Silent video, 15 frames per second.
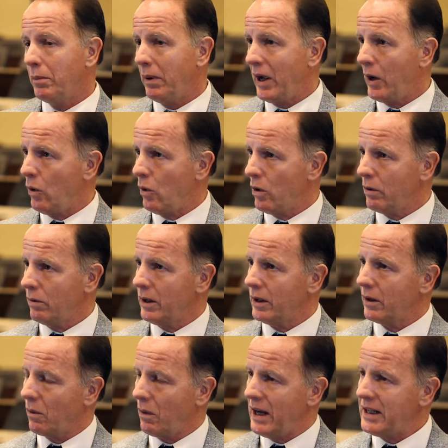by ordering the
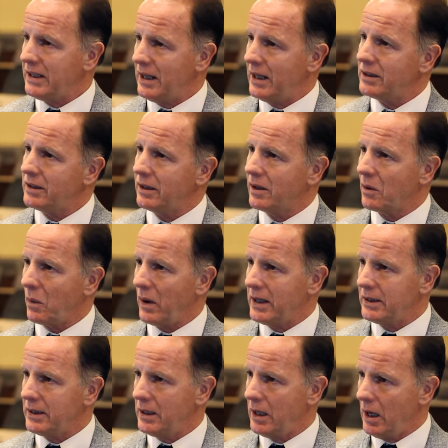right test at the right
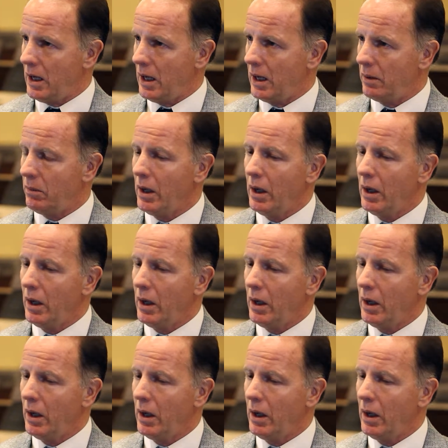time,